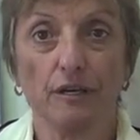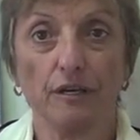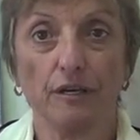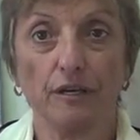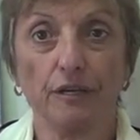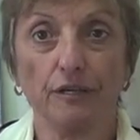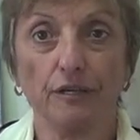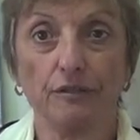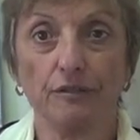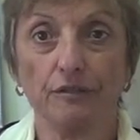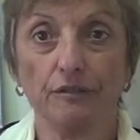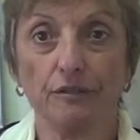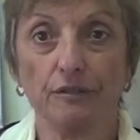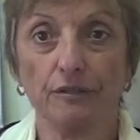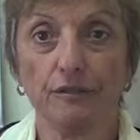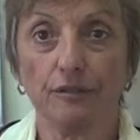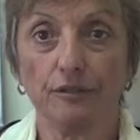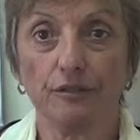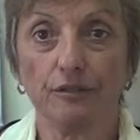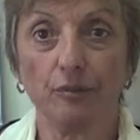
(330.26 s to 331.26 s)
and
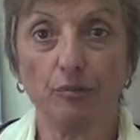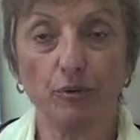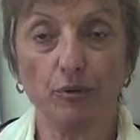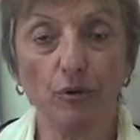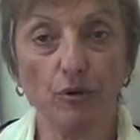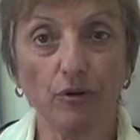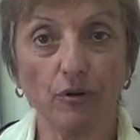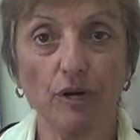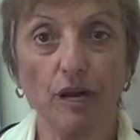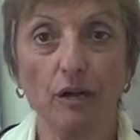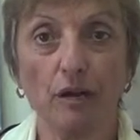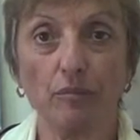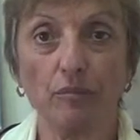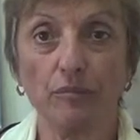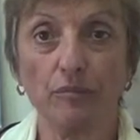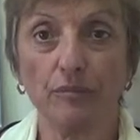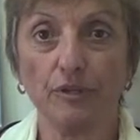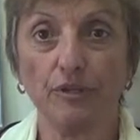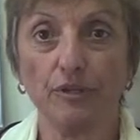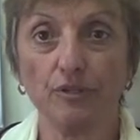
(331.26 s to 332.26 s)
the
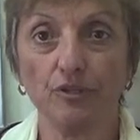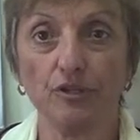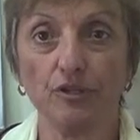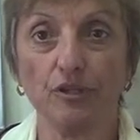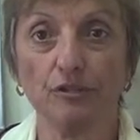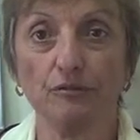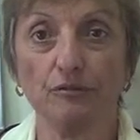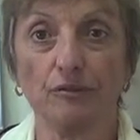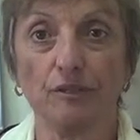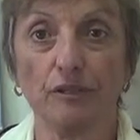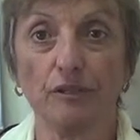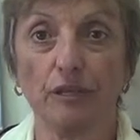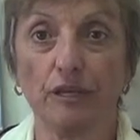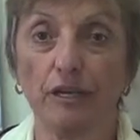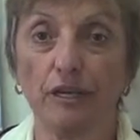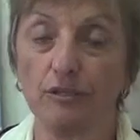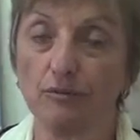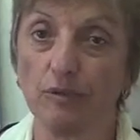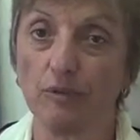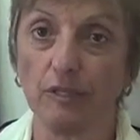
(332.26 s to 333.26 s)
program in general,
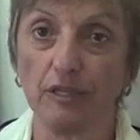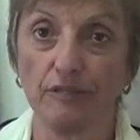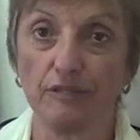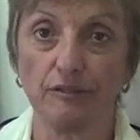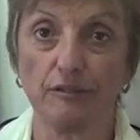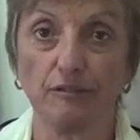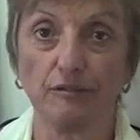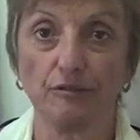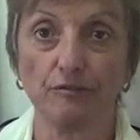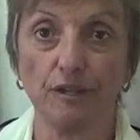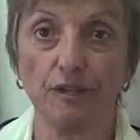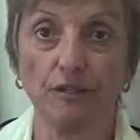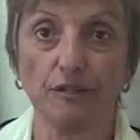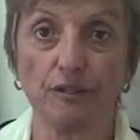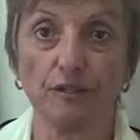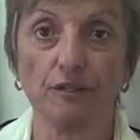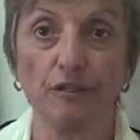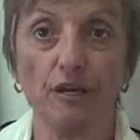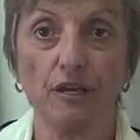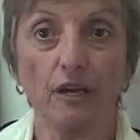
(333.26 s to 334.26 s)
as well as the
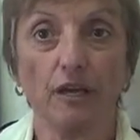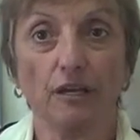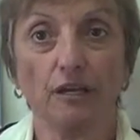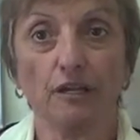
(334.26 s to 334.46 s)
training,